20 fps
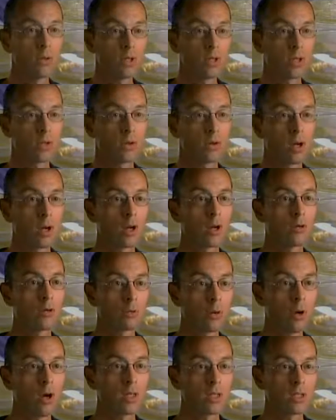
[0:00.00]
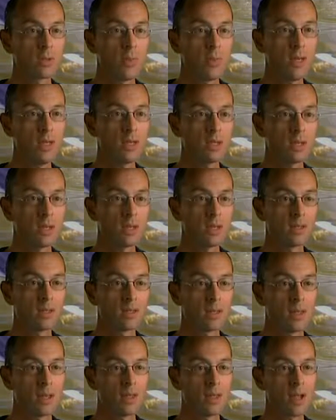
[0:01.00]
to each other across
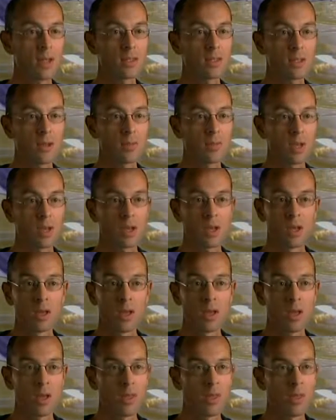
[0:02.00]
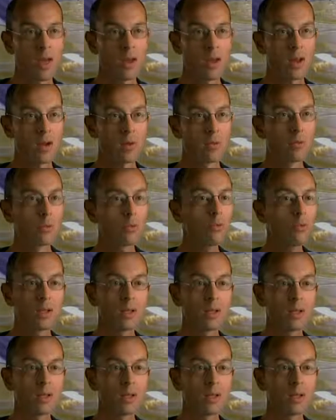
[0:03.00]
species, and that's something that had
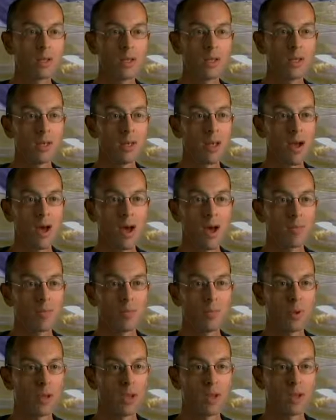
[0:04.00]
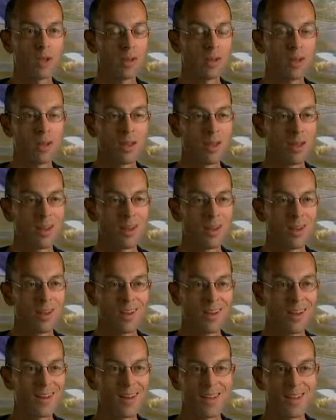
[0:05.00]
really not been
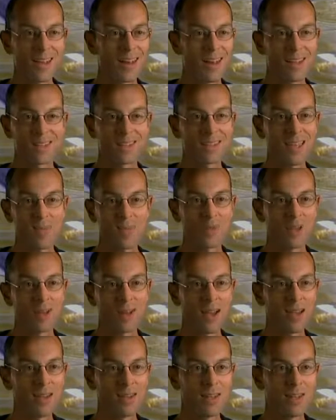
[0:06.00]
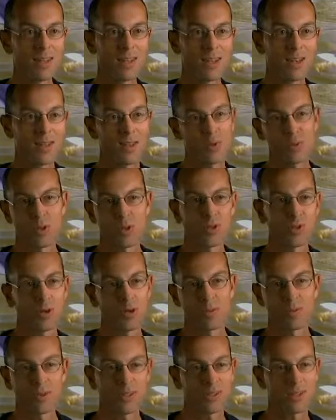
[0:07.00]
an accepted idea. This was
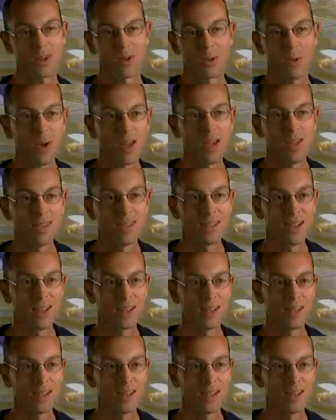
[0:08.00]
sort of just a crazy